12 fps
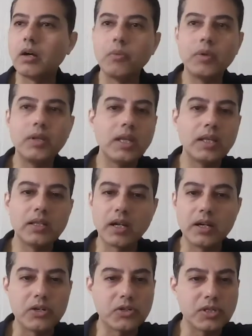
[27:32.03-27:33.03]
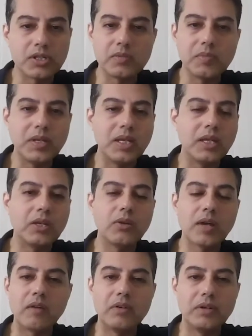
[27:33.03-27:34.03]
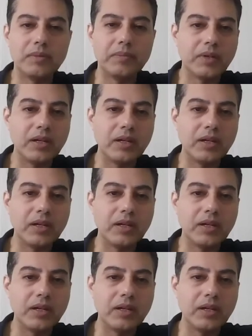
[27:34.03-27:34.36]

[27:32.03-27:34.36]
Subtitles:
with the other conditions being you have a